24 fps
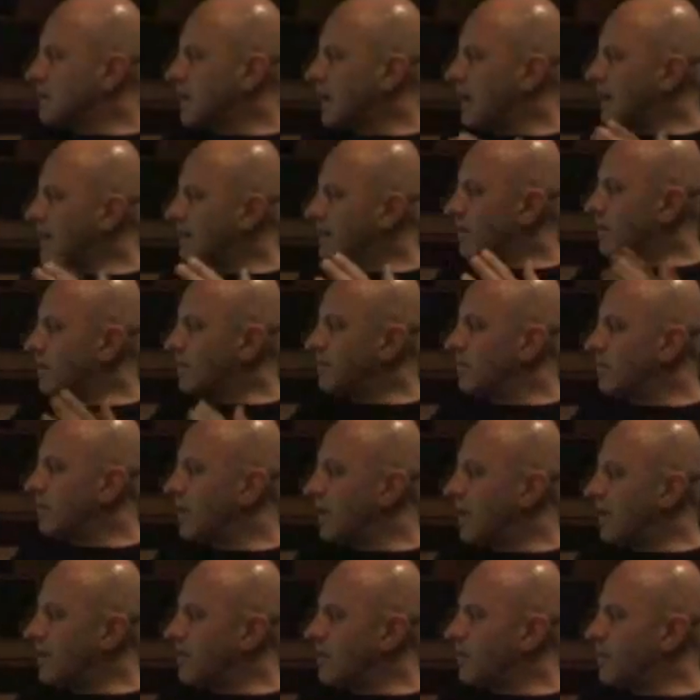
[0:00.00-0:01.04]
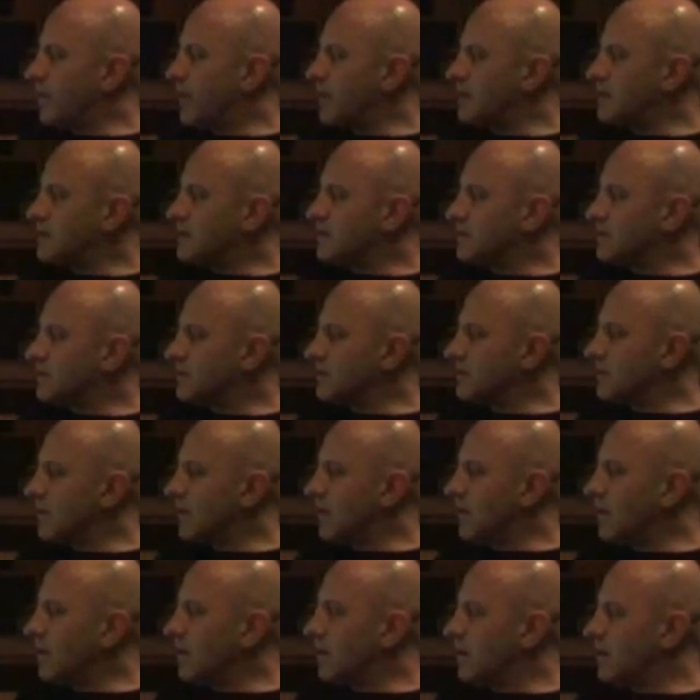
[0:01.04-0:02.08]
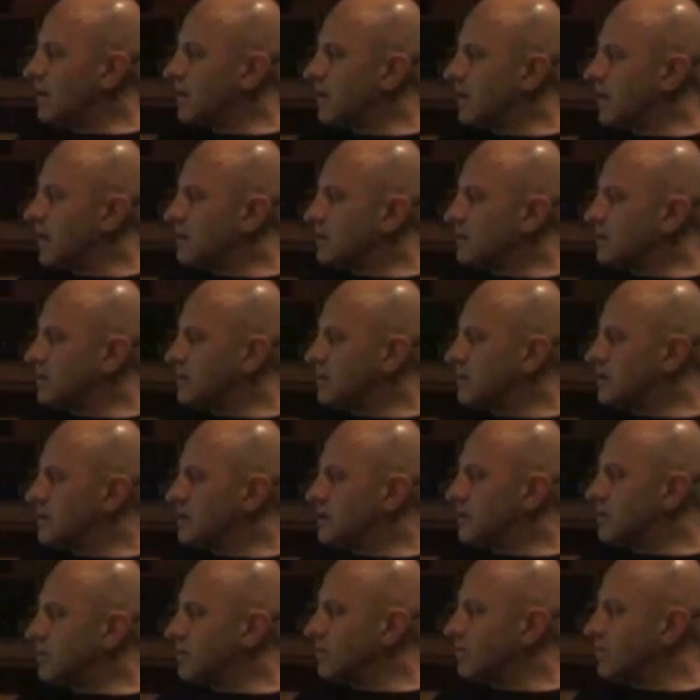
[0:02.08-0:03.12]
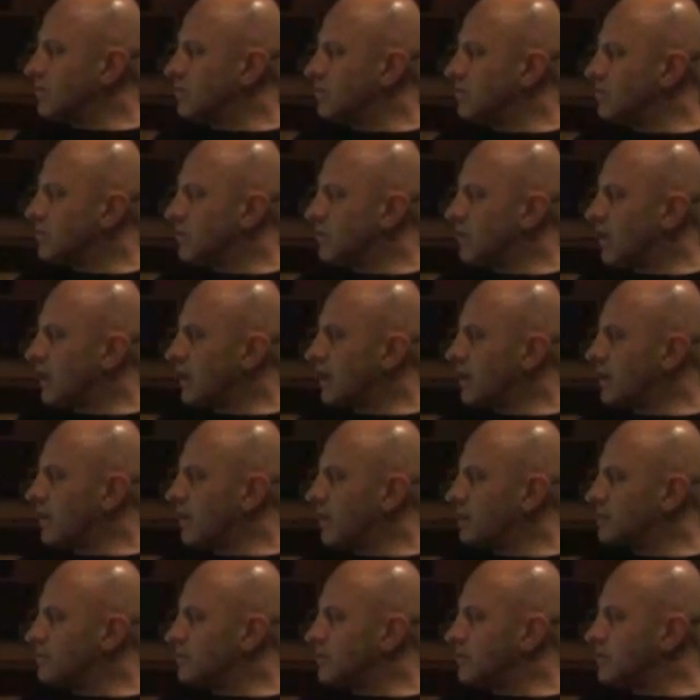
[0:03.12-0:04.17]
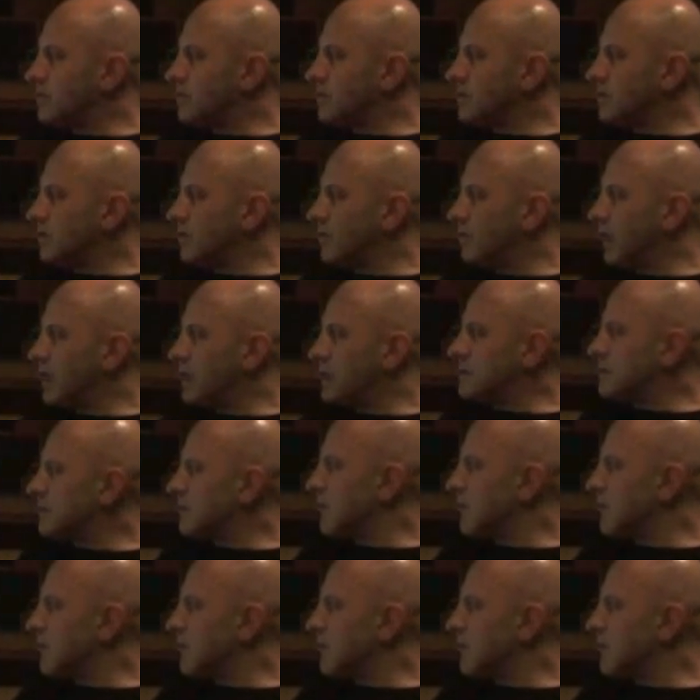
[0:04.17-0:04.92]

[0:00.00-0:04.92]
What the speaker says: I have a bass, a traditional bass